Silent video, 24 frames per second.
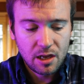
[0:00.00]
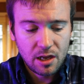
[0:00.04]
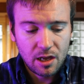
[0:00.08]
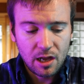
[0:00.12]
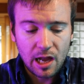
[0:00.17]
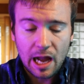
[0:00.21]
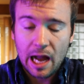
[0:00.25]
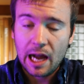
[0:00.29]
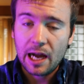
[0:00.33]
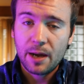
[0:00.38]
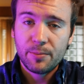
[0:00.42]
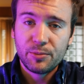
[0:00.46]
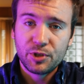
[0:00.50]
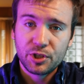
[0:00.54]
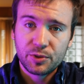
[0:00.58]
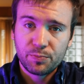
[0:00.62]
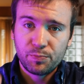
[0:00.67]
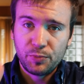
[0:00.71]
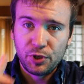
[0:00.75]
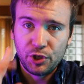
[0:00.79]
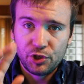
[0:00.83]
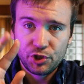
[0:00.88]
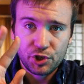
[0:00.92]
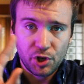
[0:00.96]
I'm just
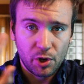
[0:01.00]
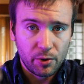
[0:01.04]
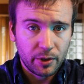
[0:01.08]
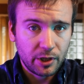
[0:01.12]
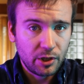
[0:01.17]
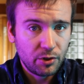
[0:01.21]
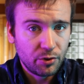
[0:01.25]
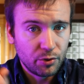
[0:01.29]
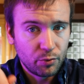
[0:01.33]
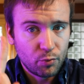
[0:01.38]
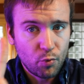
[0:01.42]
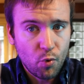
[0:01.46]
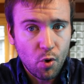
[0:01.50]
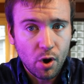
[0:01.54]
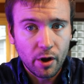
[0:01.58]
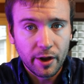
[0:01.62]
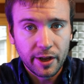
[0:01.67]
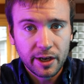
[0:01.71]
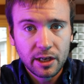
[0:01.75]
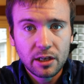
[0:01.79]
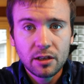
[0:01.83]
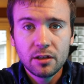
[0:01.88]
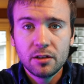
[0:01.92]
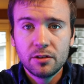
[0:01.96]
showing you the
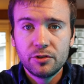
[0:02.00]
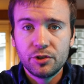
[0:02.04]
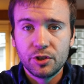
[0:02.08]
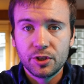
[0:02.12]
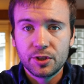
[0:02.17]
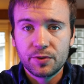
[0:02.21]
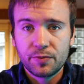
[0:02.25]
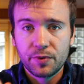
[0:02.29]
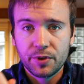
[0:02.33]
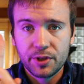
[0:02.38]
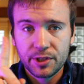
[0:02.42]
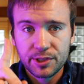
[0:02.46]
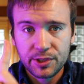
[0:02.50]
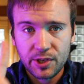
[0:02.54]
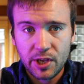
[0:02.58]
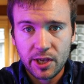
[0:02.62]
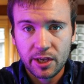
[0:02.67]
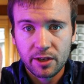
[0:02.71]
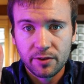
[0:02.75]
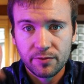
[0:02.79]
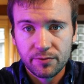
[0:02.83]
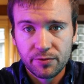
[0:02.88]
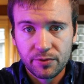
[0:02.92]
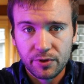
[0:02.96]
one just for the
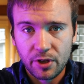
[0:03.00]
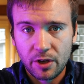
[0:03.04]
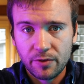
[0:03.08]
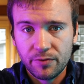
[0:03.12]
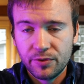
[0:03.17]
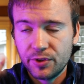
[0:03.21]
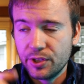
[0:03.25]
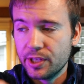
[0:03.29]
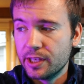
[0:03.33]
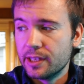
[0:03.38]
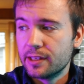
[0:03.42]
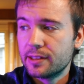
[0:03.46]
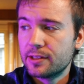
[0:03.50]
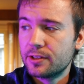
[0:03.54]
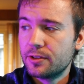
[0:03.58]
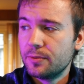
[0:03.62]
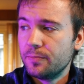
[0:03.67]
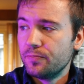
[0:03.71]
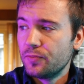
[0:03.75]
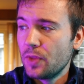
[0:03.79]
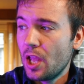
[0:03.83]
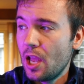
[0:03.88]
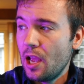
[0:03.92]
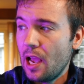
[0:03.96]
sake of this.
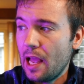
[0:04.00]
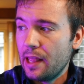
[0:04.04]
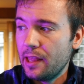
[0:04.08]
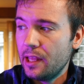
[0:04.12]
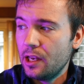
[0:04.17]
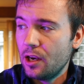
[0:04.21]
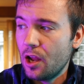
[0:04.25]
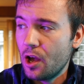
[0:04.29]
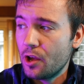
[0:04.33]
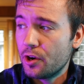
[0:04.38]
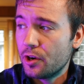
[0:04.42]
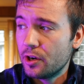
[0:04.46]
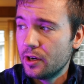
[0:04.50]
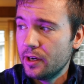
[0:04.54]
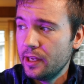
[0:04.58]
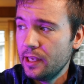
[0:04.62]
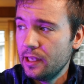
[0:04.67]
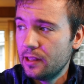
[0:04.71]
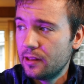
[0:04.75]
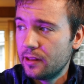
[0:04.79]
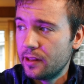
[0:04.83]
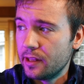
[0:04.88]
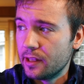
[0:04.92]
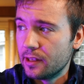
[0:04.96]
And then
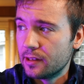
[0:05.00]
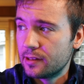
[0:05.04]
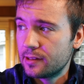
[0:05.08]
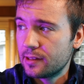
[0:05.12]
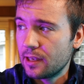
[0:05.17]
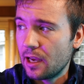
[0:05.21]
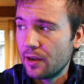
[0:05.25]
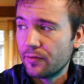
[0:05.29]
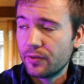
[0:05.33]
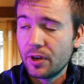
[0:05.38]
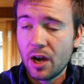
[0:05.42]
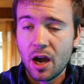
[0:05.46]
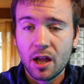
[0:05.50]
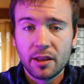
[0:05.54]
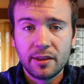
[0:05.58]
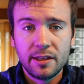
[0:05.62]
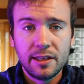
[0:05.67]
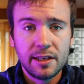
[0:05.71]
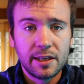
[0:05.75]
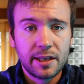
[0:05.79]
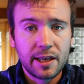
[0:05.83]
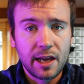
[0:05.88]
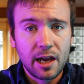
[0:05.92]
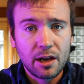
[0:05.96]
underneath this, I've got the
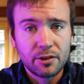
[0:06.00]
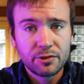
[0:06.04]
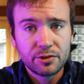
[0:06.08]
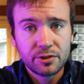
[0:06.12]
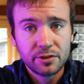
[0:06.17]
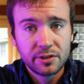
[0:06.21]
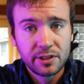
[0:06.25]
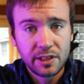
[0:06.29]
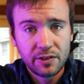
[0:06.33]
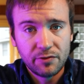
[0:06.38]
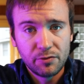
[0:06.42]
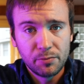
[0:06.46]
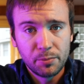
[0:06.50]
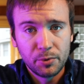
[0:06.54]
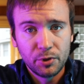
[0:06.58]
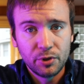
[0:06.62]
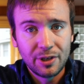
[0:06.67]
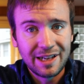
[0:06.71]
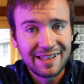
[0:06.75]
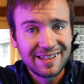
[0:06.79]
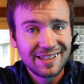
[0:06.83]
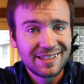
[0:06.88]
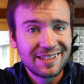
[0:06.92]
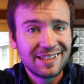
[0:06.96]
accounts receivable,
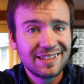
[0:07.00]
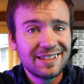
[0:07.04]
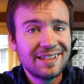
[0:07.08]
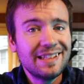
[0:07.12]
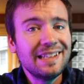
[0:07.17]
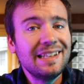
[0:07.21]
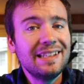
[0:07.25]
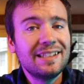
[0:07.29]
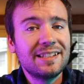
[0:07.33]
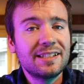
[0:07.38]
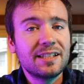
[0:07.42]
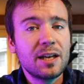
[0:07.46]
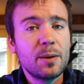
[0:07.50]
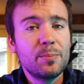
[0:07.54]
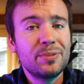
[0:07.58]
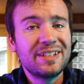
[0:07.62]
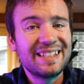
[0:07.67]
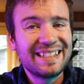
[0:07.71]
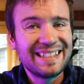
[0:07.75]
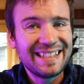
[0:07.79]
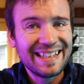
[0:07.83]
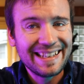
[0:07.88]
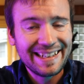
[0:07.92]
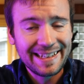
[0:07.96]
and this is the
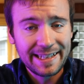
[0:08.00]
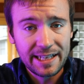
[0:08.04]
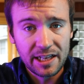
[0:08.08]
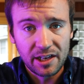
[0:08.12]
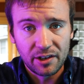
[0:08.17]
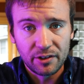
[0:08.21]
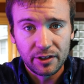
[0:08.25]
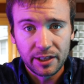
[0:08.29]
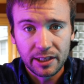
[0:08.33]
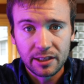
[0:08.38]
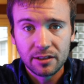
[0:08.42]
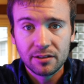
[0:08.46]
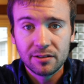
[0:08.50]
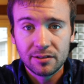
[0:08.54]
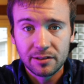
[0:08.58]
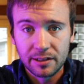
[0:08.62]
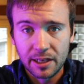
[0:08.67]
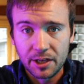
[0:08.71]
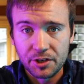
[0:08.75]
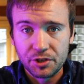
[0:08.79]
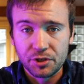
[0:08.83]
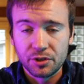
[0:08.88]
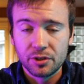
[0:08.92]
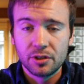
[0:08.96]
subsidiary
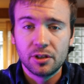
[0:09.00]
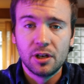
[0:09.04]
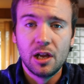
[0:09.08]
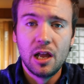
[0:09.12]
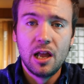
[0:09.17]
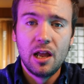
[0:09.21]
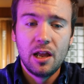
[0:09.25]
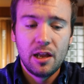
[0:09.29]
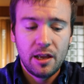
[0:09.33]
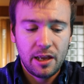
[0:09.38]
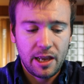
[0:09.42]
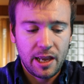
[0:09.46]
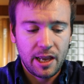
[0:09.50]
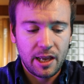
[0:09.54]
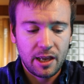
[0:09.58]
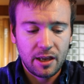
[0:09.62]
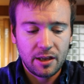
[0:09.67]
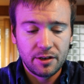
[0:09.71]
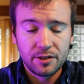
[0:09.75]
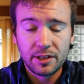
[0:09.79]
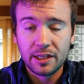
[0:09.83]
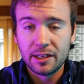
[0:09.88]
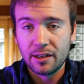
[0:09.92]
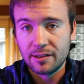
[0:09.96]
ledger.
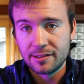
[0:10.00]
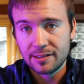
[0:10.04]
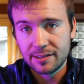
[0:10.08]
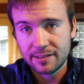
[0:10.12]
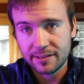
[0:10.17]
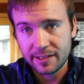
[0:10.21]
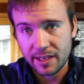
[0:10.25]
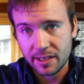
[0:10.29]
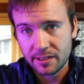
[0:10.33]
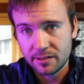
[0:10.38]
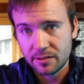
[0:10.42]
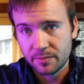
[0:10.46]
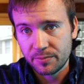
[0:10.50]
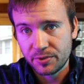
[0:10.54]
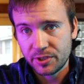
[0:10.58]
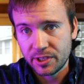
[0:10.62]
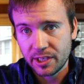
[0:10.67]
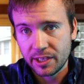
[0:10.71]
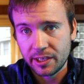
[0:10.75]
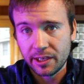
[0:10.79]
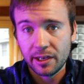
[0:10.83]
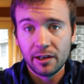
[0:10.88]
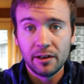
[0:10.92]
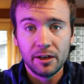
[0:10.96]
And it doesn't say
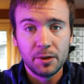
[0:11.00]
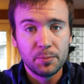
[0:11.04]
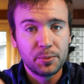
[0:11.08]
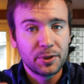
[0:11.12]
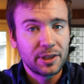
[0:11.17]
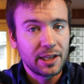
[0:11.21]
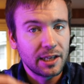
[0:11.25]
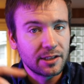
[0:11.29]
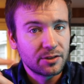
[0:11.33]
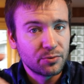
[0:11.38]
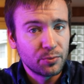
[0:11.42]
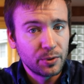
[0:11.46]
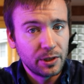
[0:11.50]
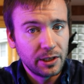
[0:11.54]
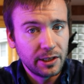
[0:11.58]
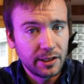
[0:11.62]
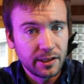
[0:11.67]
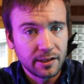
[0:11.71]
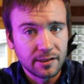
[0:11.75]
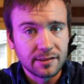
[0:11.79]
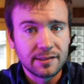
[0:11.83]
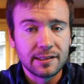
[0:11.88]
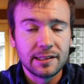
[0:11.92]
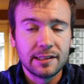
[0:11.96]
subsidiary, but that's what it
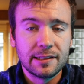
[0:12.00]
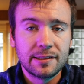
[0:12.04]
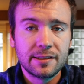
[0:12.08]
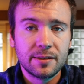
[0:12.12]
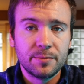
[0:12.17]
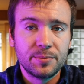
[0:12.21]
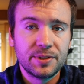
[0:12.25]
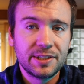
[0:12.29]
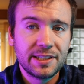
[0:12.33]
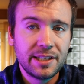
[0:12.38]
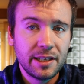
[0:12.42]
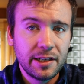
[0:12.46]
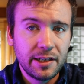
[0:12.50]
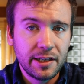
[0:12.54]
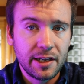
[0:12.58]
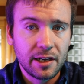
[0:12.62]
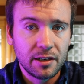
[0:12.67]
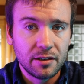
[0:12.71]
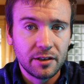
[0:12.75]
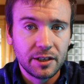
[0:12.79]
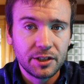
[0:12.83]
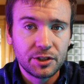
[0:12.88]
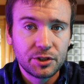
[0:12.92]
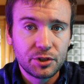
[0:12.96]
is. It is
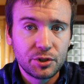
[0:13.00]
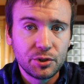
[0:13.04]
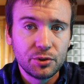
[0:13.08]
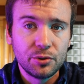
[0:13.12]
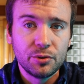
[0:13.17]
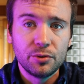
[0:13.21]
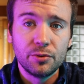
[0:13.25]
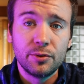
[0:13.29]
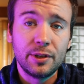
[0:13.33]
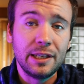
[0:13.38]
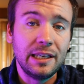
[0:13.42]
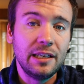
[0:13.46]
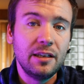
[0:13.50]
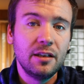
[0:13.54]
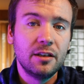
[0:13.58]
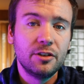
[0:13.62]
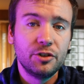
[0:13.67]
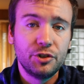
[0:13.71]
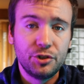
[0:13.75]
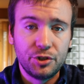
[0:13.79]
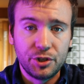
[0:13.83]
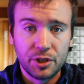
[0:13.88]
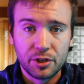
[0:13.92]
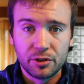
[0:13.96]
subsidiary to the
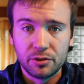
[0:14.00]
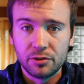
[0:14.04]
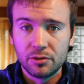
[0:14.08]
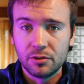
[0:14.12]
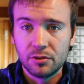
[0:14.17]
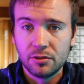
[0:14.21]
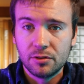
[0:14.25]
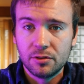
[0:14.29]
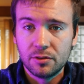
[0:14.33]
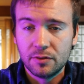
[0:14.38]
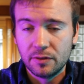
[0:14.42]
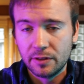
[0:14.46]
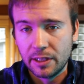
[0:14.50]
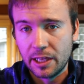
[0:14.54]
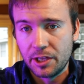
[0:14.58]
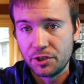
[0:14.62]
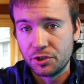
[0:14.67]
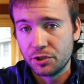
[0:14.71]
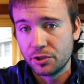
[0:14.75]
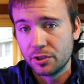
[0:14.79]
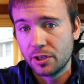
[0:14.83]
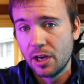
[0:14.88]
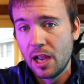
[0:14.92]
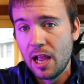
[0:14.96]
general
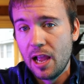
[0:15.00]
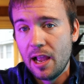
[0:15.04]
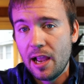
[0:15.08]
ledger.